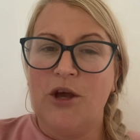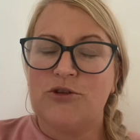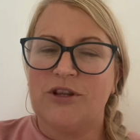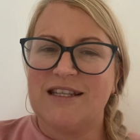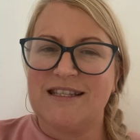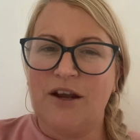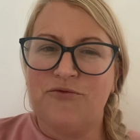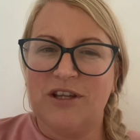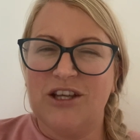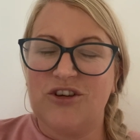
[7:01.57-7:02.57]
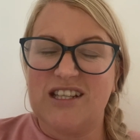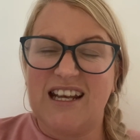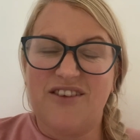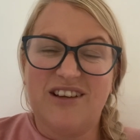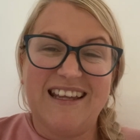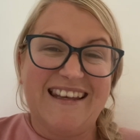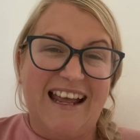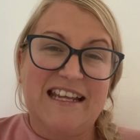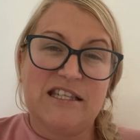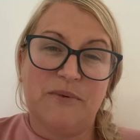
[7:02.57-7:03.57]
So this is a really good and a really
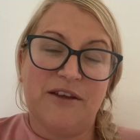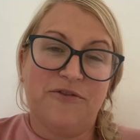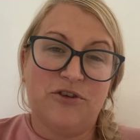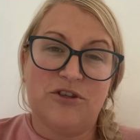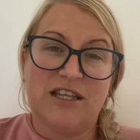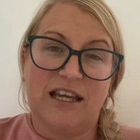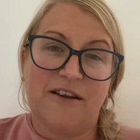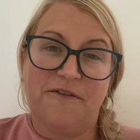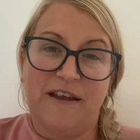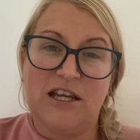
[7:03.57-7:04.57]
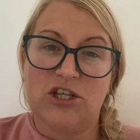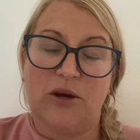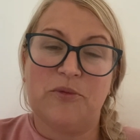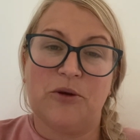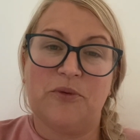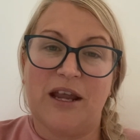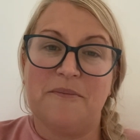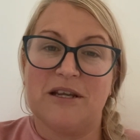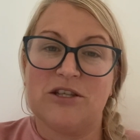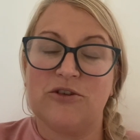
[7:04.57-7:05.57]
nice way for you to kind of finish up your
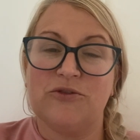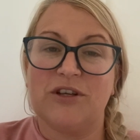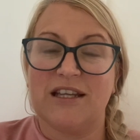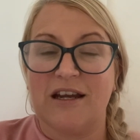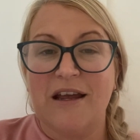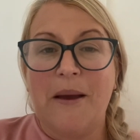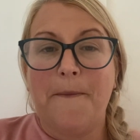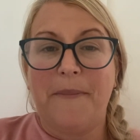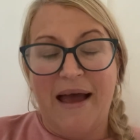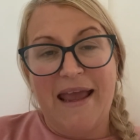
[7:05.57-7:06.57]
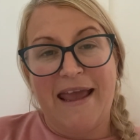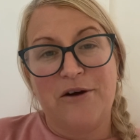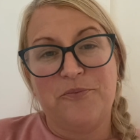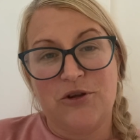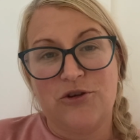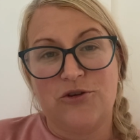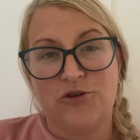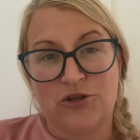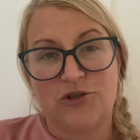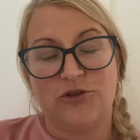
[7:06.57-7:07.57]
primary school career by helping
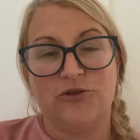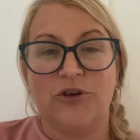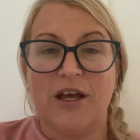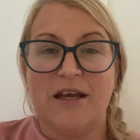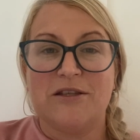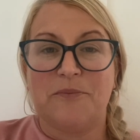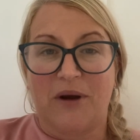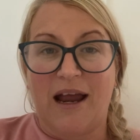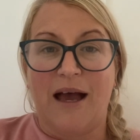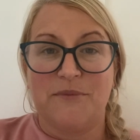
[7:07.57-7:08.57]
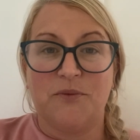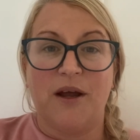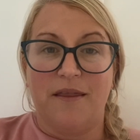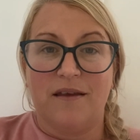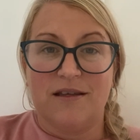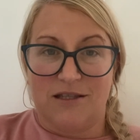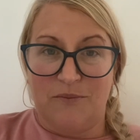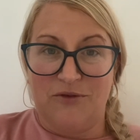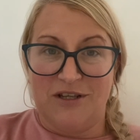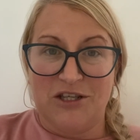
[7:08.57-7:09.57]
your school to perhaps win the
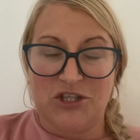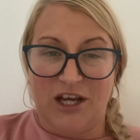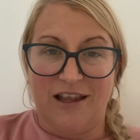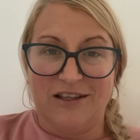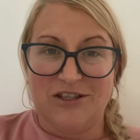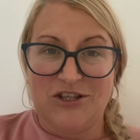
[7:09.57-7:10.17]
Summer Reading Challenge.